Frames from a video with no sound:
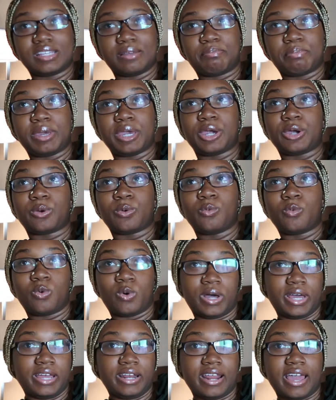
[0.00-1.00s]
to Pier
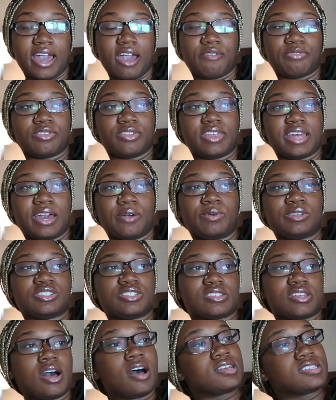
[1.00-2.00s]
1 after that, which
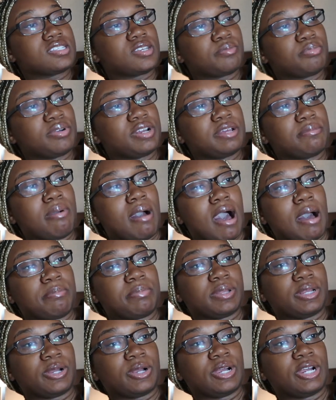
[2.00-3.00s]
is also pretty
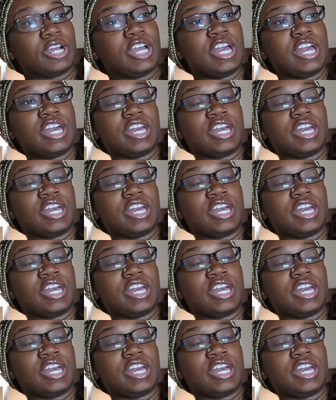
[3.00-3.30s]
popular.